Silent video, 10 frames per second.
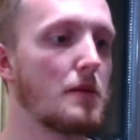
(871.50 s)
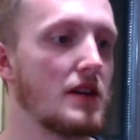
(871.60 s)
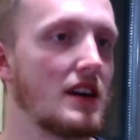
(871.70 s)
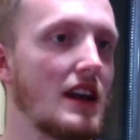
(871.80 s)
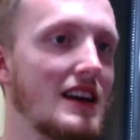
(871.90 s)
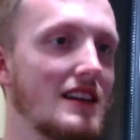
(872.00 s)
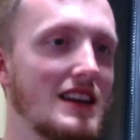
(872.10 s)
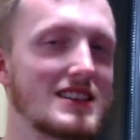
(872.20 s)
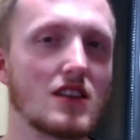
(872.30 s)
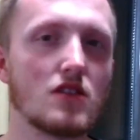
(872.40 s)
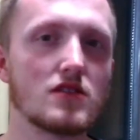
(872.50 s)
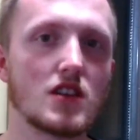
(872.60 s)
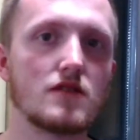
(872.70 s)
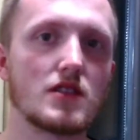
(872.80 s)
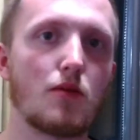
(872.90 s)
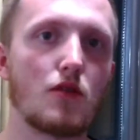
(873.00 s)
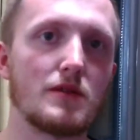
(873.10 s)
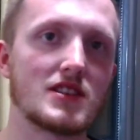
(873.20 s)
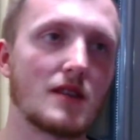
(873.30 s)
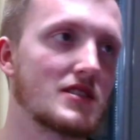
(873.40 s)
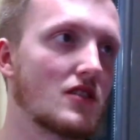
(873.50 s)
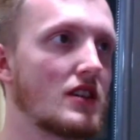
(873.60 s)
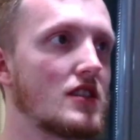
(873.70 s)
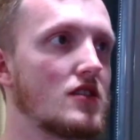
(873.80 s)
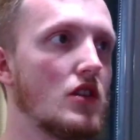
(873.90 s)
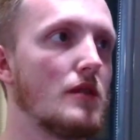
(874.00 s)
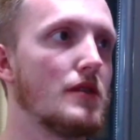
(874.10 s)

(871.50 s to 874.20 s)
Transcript: But it still serves a purpose, and I'm still gonna do it.